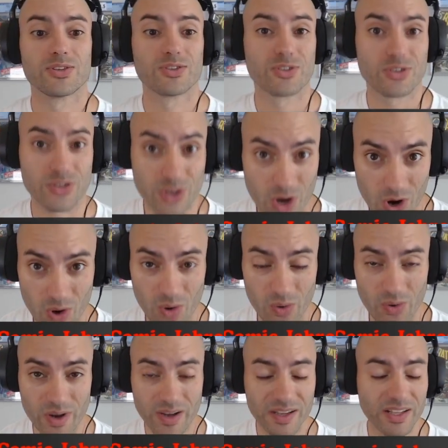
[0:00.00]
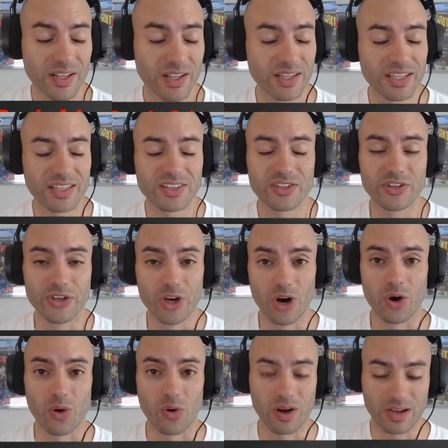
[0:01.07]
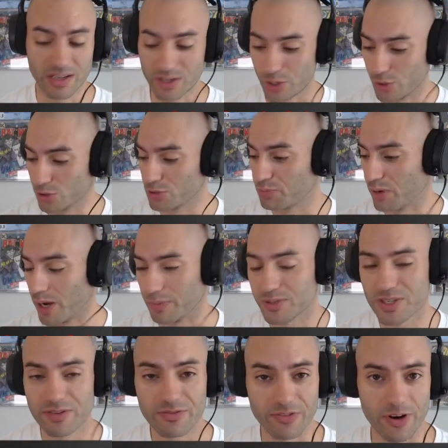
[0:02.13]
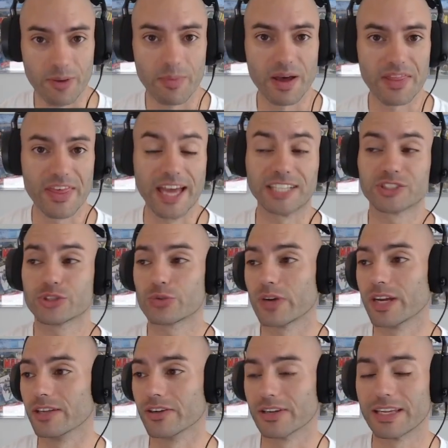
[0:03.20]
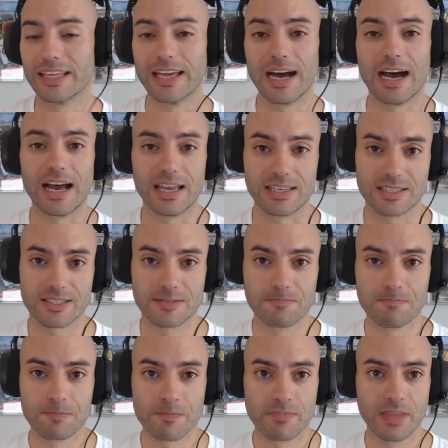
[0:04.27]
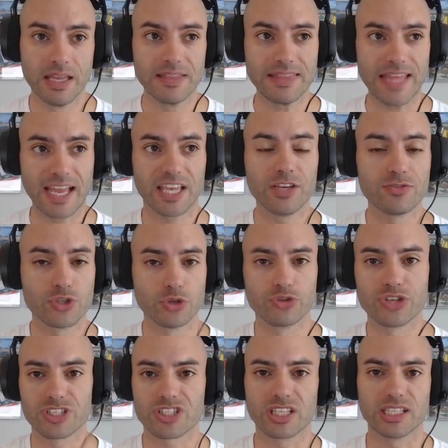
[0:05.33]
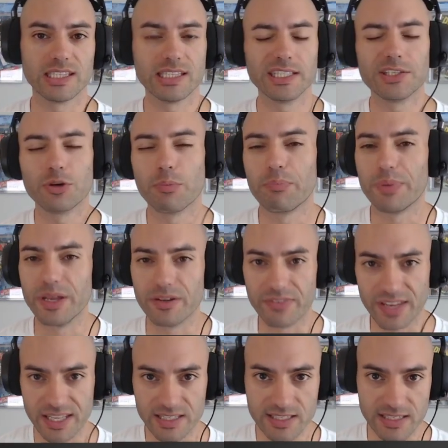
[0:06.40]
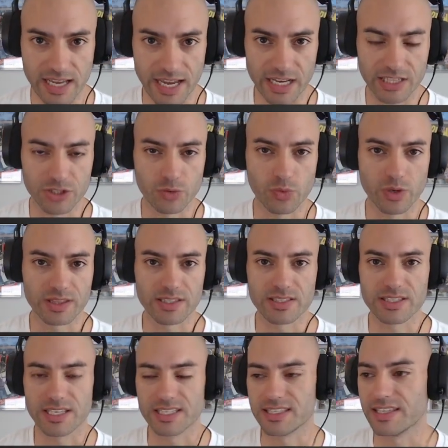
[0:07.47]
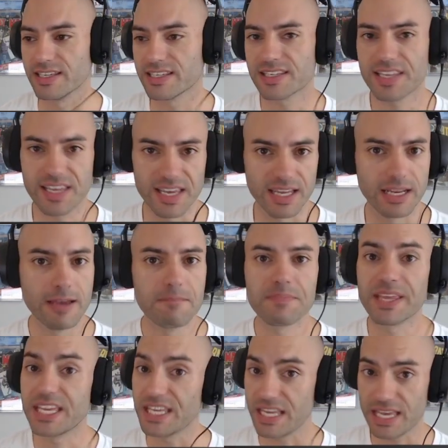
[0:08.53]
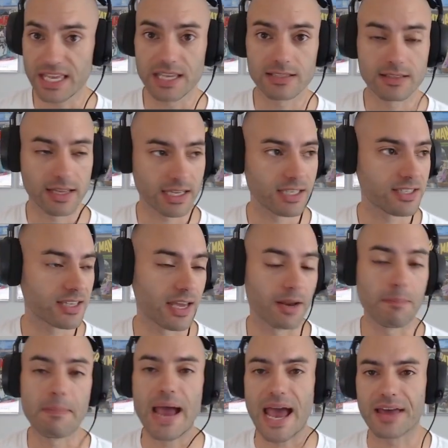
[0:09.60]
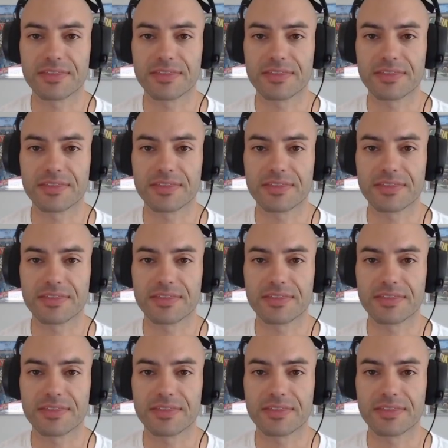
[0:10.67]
So, yo, goosebumps from that trailer. Guys, that gives you just a little bit of insight into what this is. This kid, he is, like he said, a math